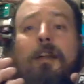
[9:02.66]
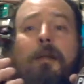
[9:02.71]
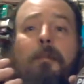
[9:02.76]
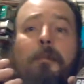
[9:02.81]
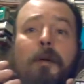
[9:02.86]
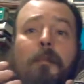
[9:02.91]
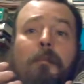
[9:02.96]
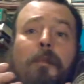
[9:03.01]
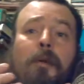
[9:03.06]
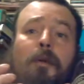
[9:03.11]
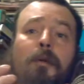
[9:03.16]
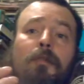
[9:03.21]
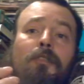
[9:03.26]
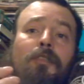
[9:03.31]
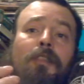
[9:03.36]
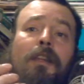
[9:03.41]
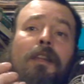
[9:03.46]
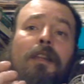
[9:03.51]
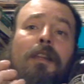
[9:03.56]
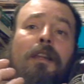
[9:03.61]
more
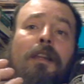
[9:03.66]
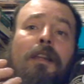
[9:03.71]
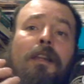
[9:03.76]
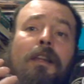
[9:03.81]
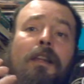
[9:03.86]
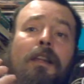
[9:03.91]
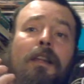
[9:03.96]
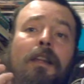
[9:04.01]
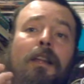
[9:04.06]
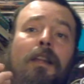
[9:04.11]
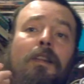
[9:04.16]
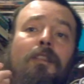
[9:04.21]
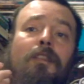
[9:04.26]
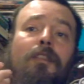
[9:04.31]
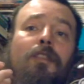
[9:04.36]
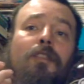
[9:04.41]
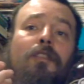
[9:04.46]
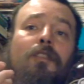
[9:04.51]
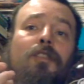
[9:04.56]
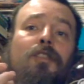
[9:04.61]
malty,
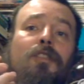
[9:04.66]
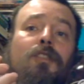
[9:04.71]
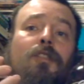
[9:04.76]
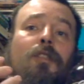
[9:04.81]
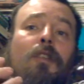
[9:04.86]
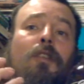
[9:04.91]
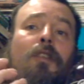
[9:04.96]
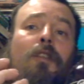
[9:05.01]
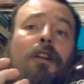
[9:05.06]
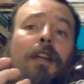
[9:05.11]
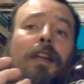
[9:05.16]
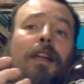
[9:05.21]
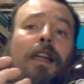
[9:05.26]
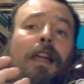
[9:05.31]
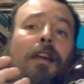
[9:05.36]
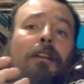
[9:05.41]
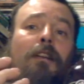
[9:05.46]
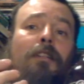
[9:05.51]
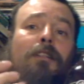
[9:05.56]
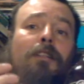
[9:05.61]
stronger in
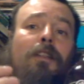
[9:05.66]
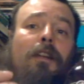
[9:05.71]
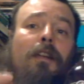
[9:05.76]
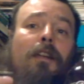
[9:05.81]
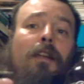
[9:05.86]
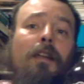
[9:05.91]
character,